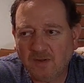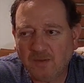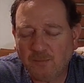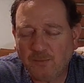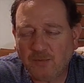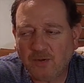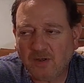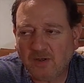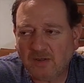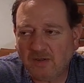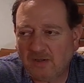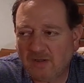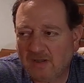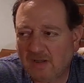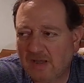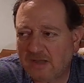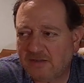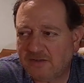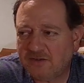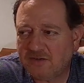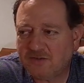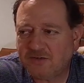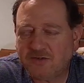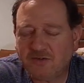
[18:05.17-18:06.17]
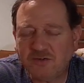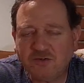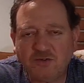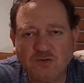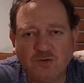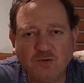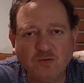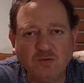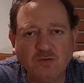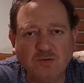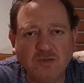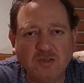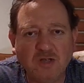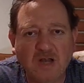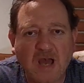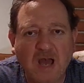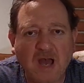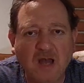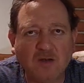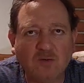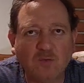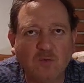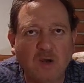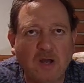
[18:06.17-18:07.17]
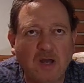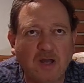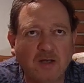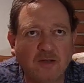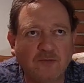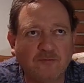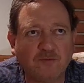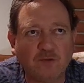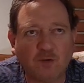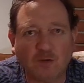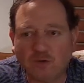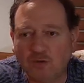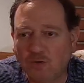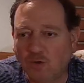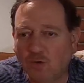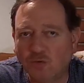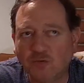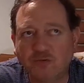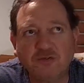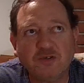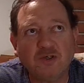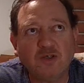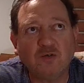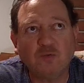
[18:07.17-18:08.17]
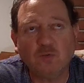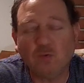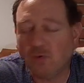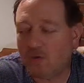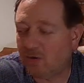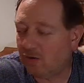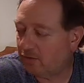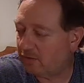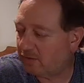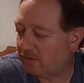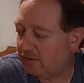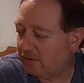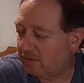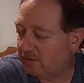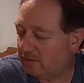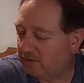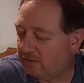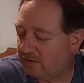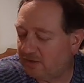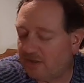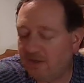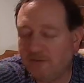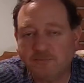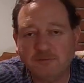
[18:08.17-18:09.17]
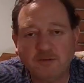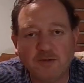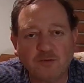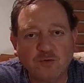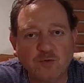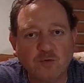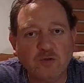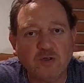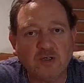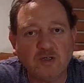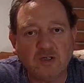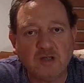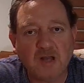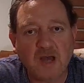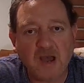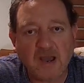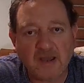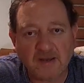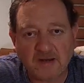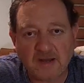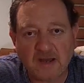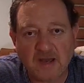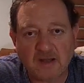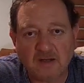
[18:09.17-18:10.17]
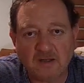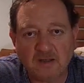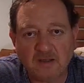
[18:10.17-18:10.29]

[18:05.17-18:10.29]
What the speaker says: But I just as soon not want it for close-in work and keep the 3-9 on it.